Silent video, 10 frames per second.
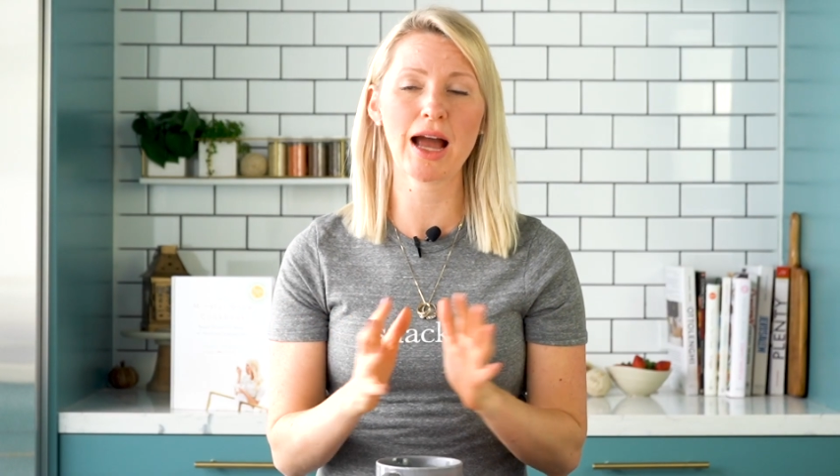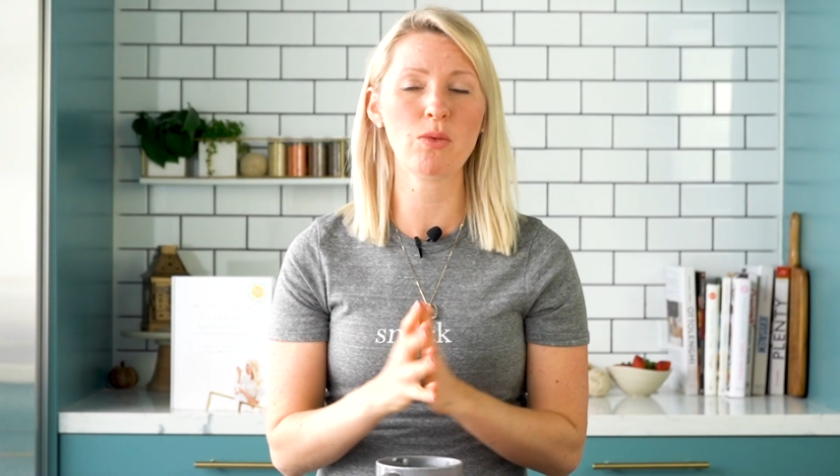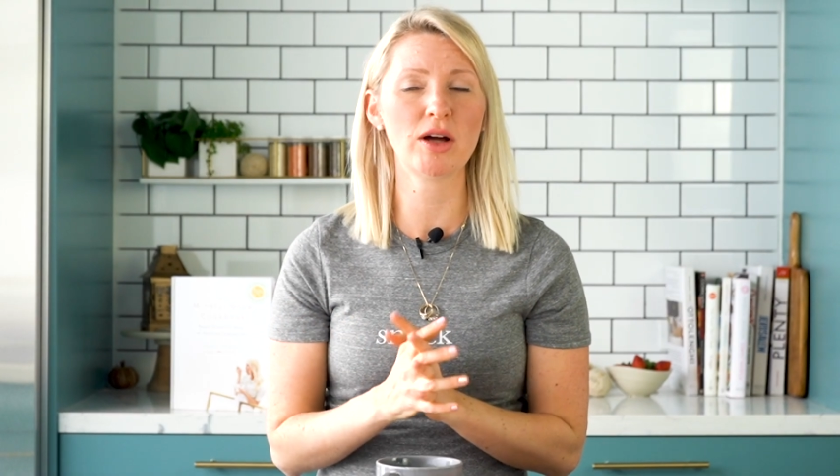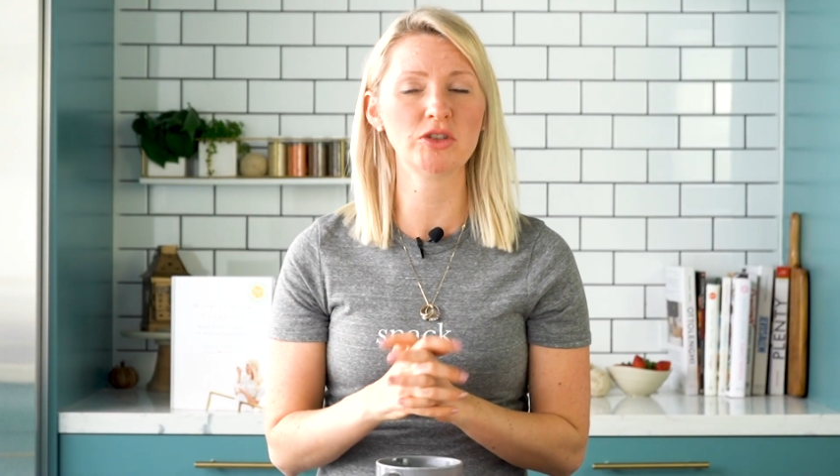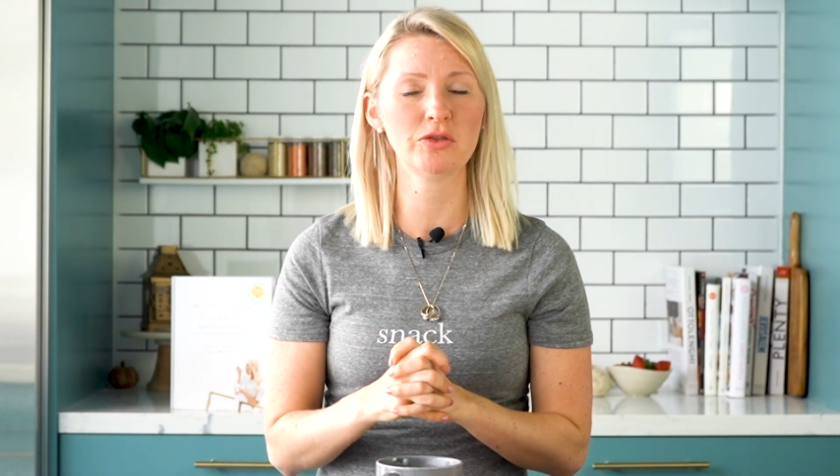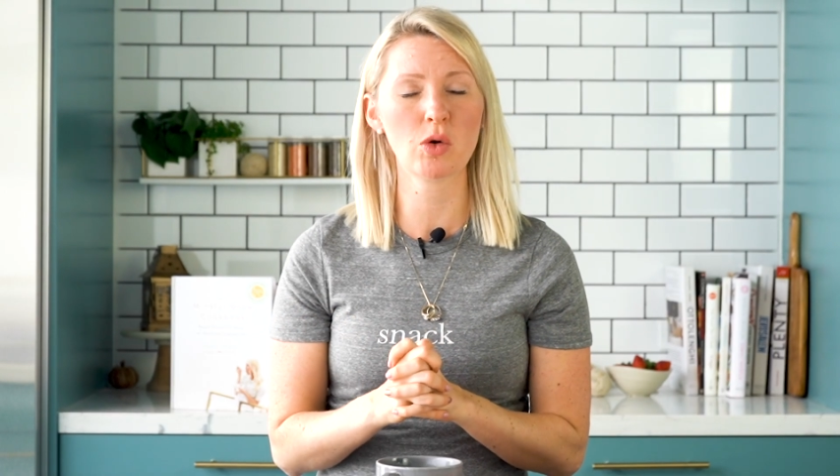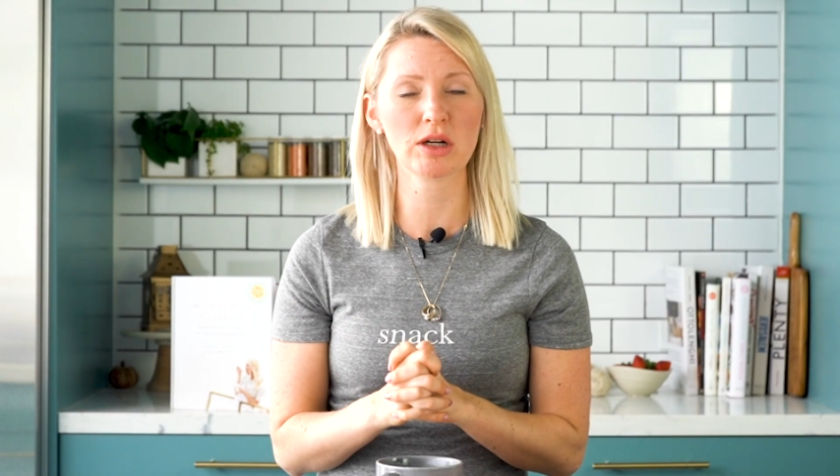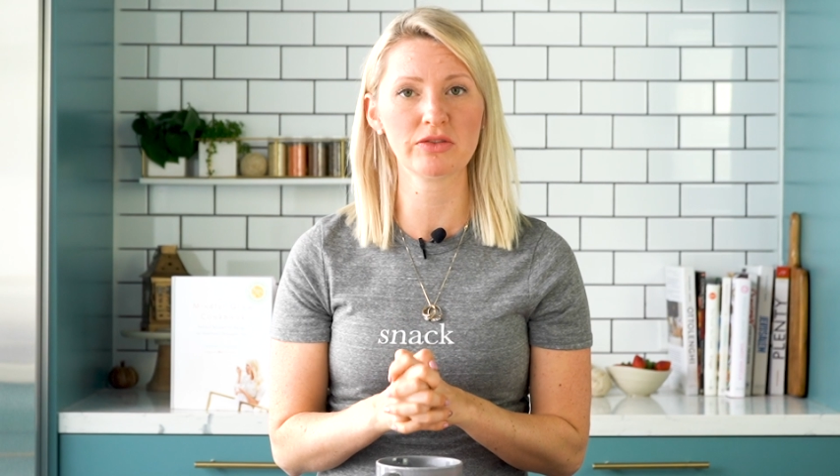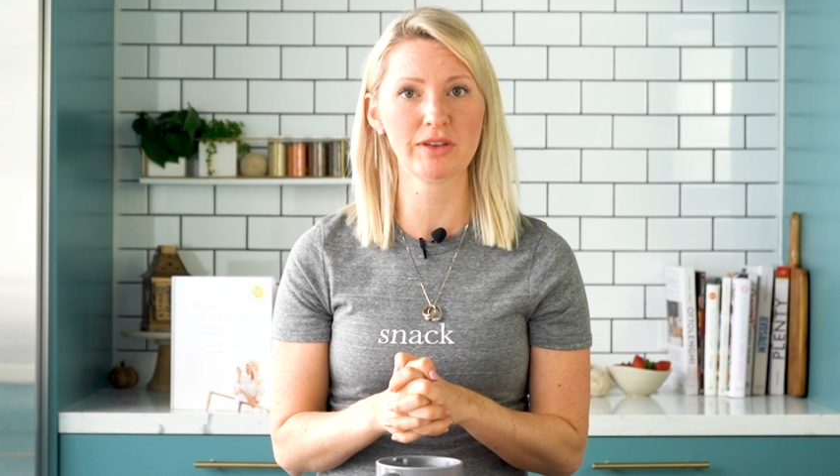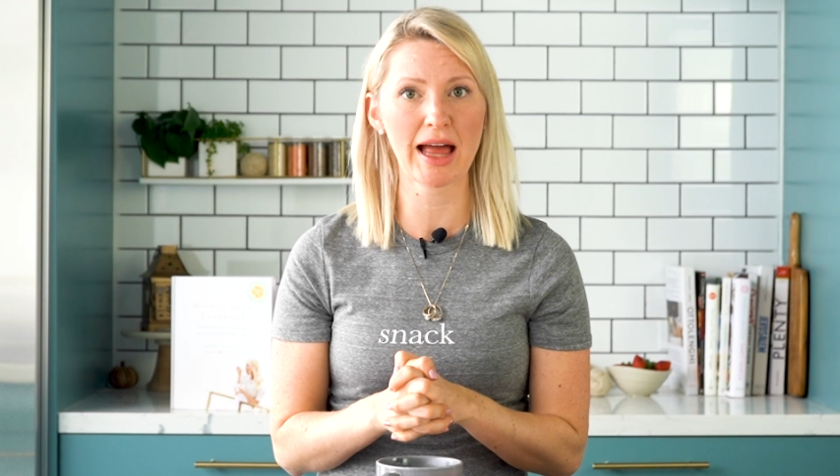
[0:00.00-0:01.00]
I want to, of
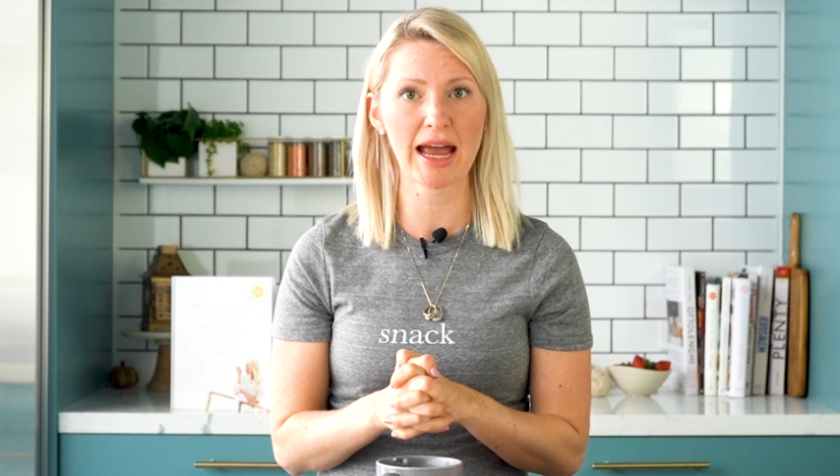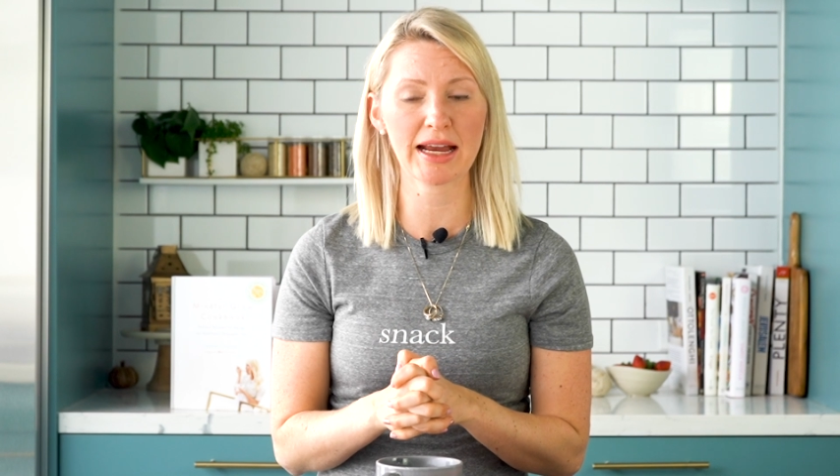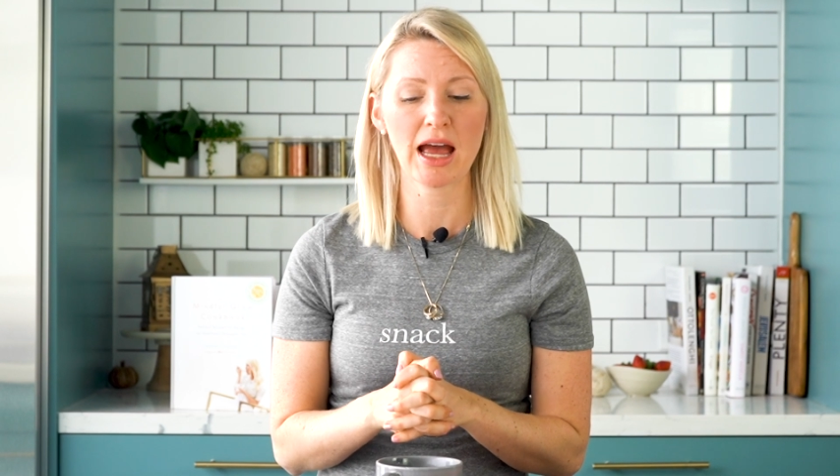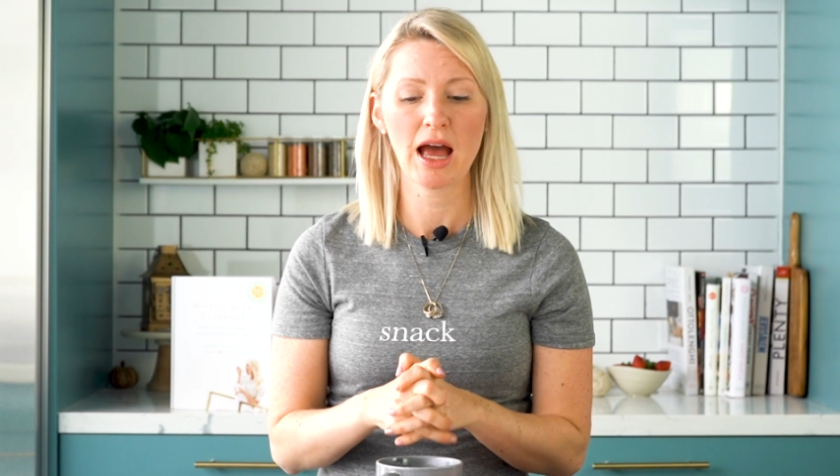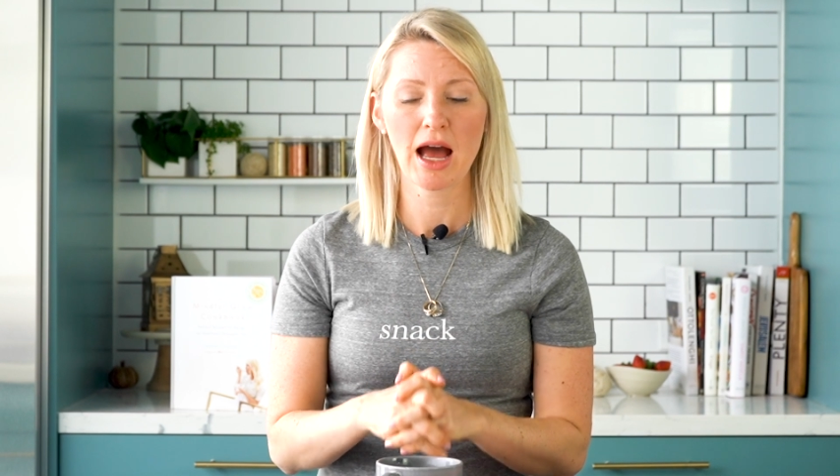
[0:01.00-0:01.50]
course, flag